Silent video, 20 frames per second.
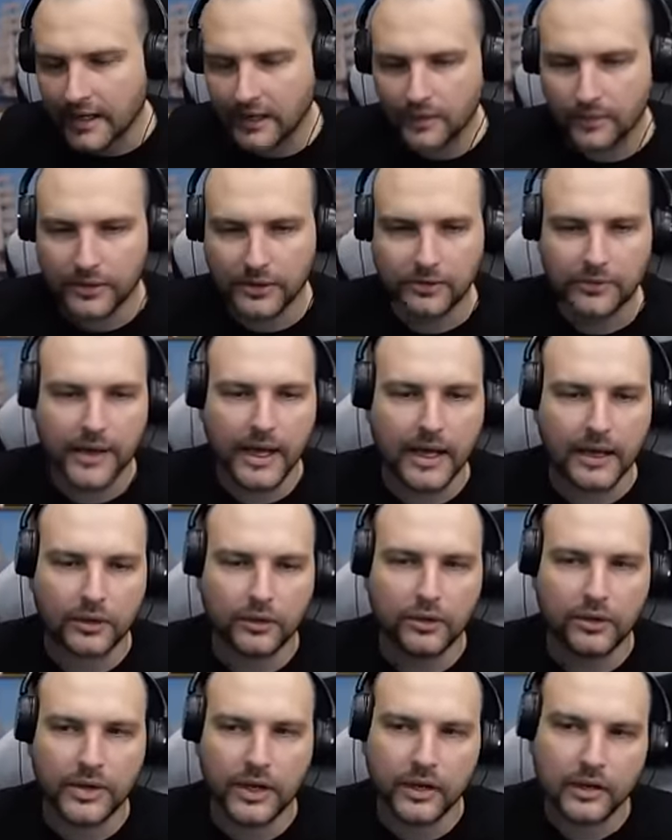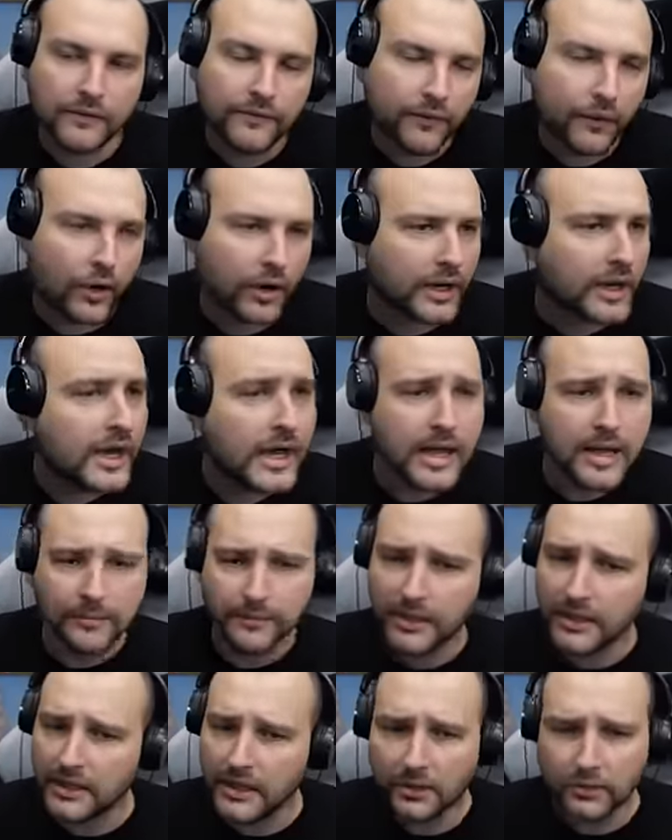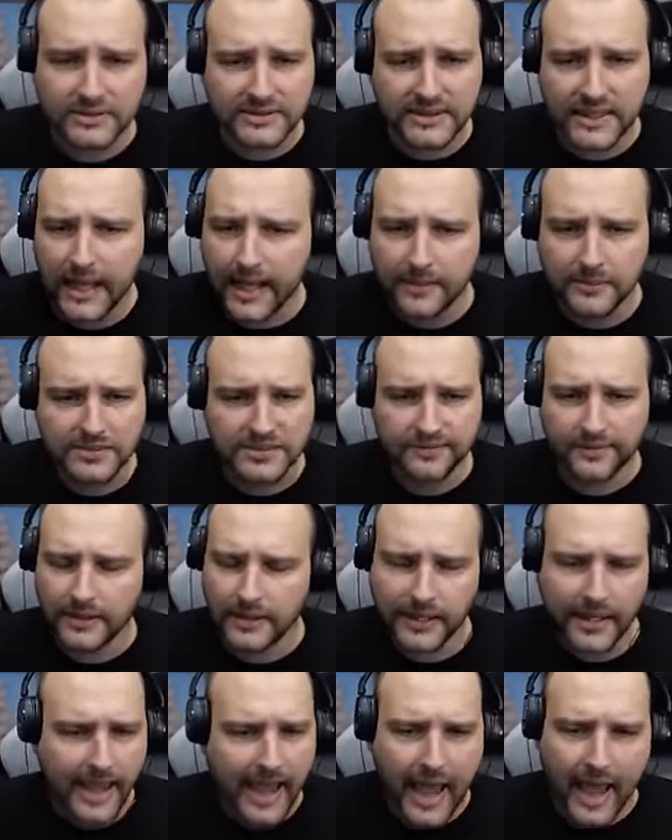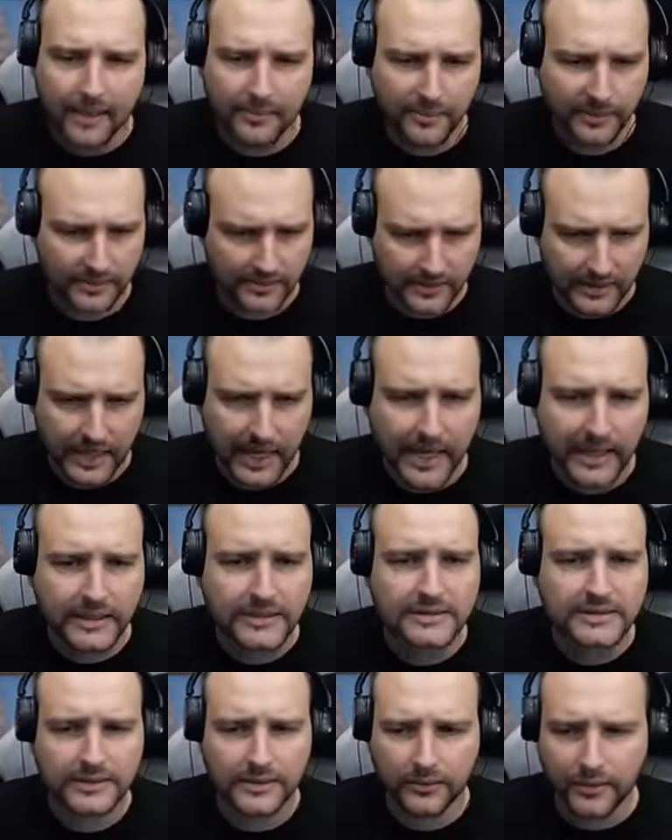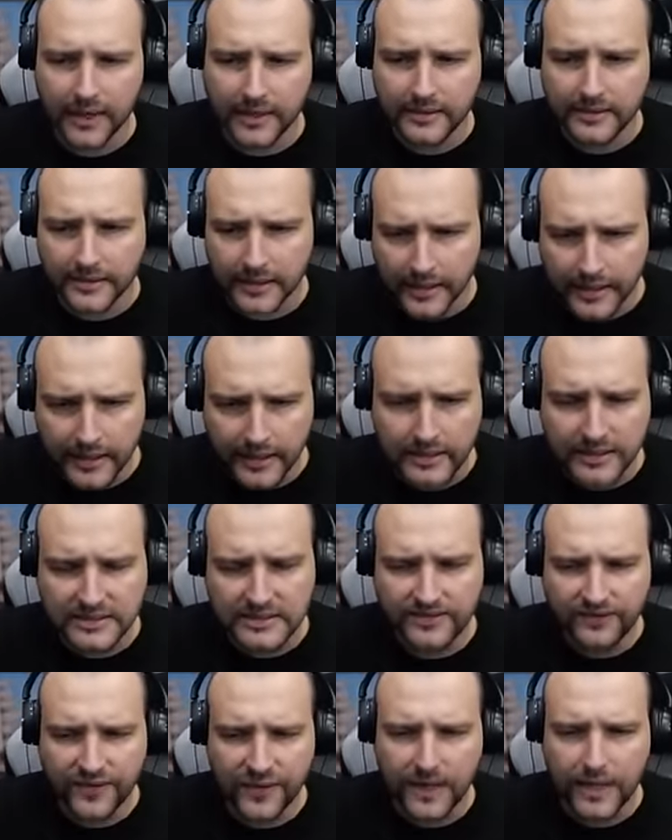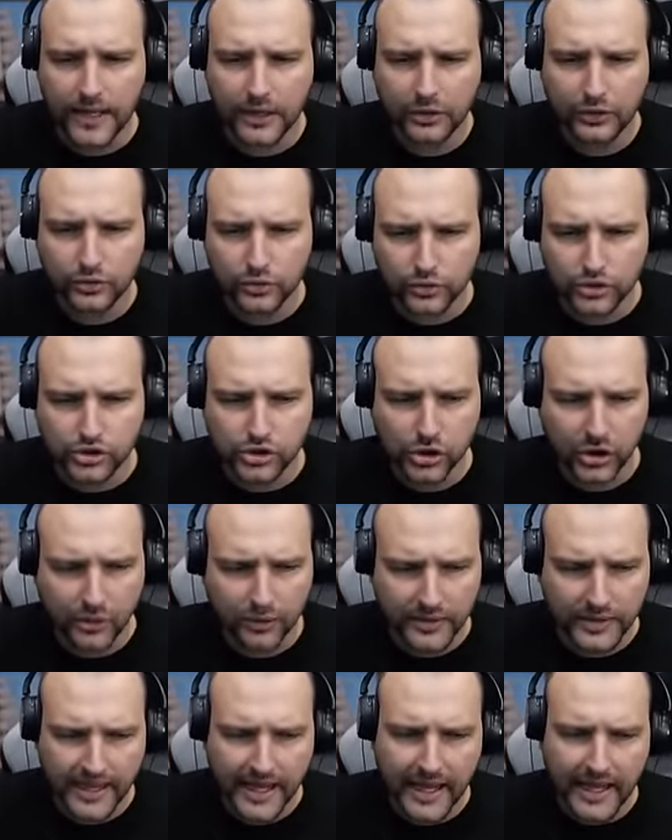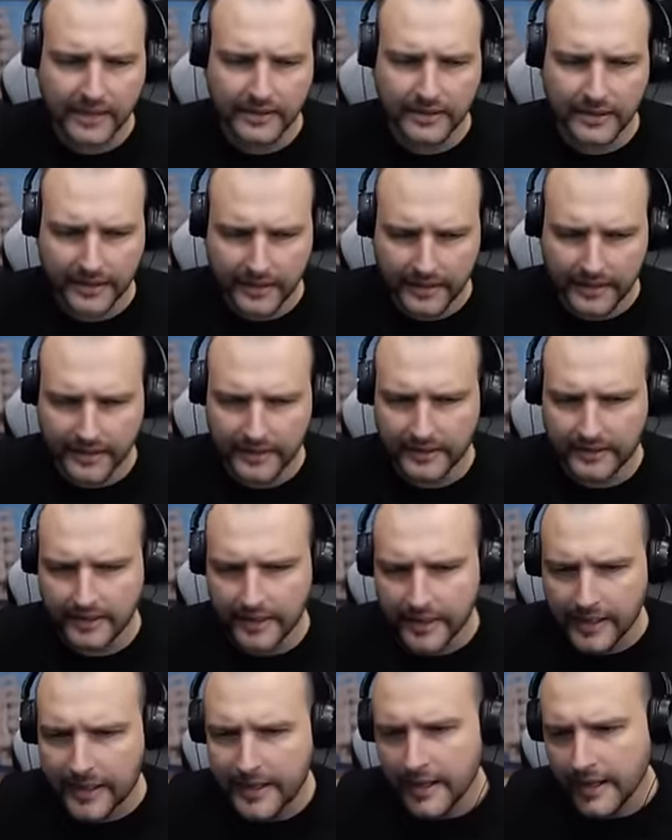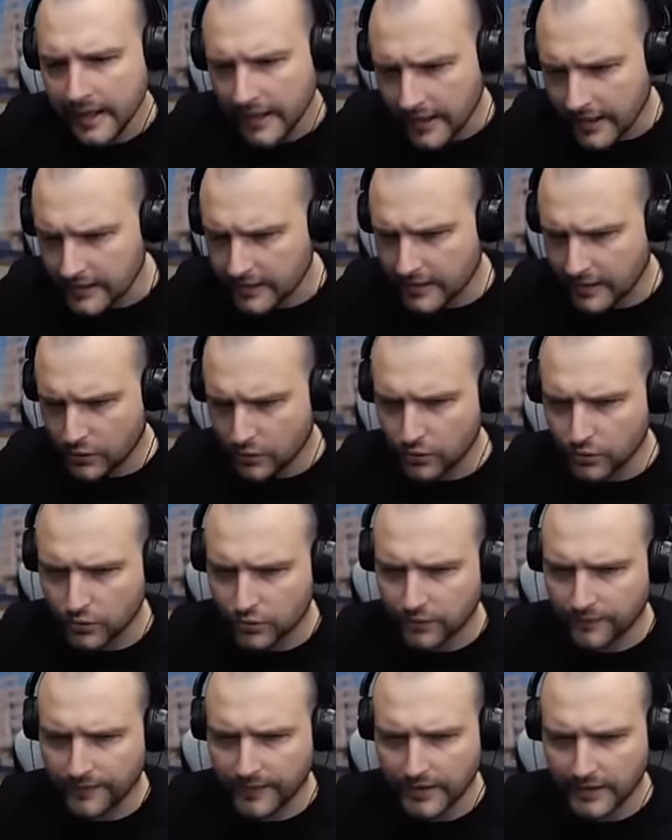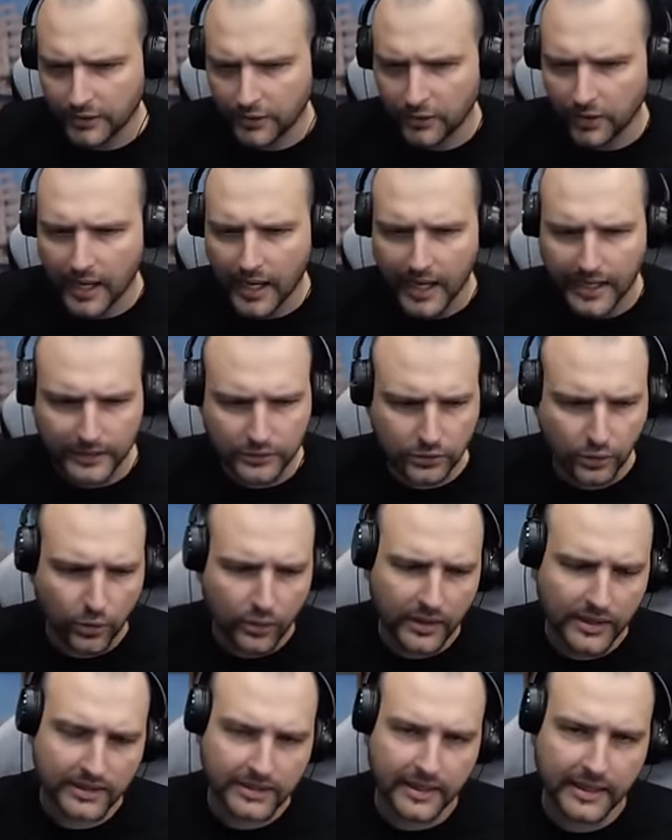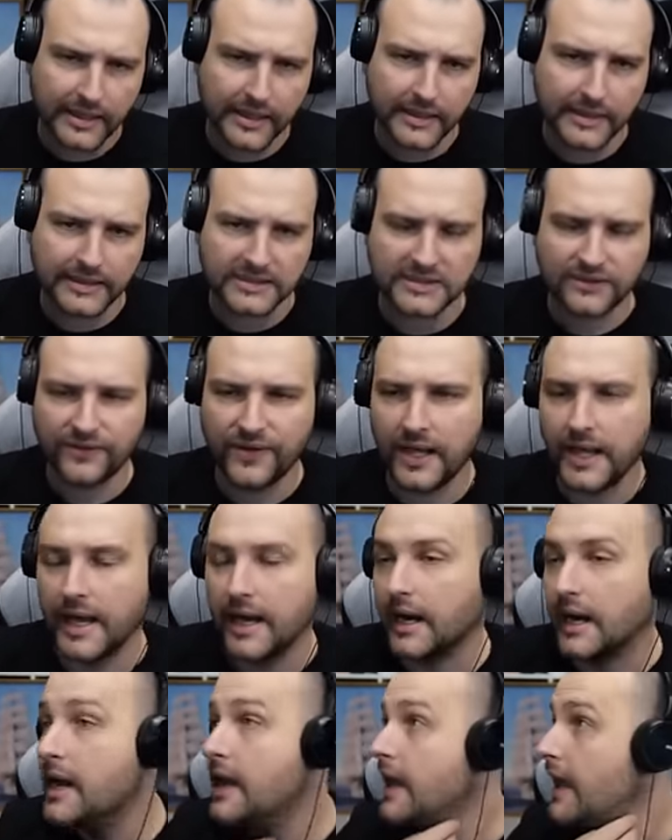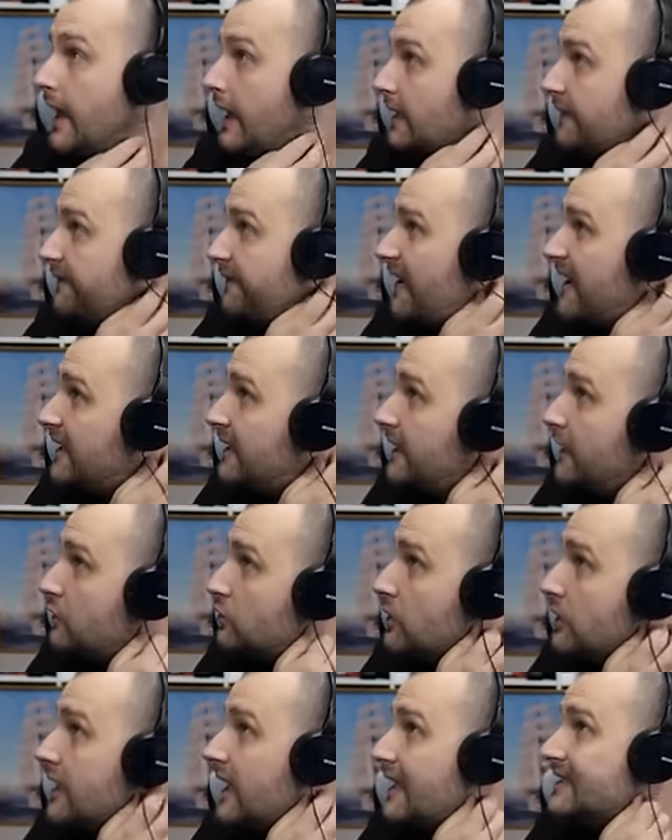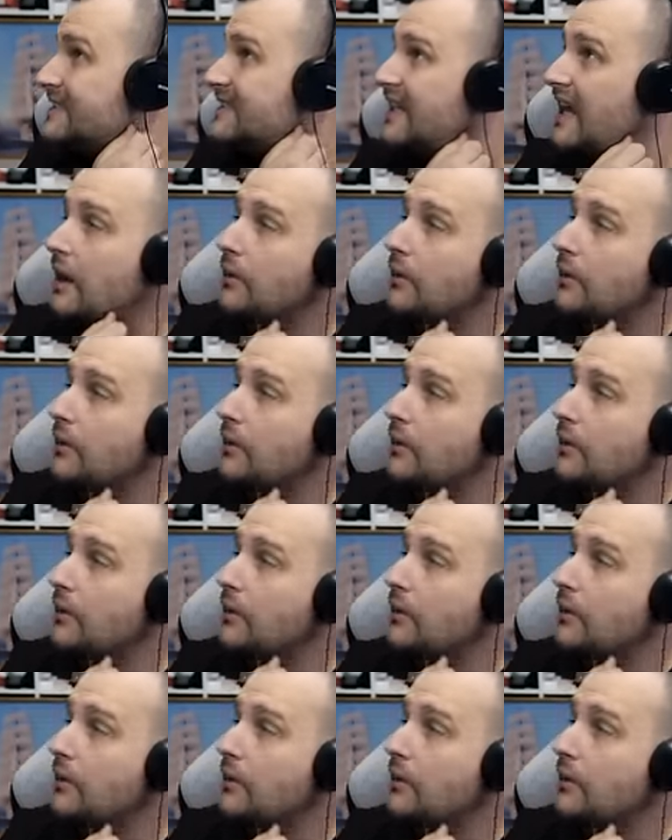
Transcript: what we are looking for, but those games will happen, right? So I think it is fair to show that in, in the YouTube video. I truly think it is fair. And if I need to guess how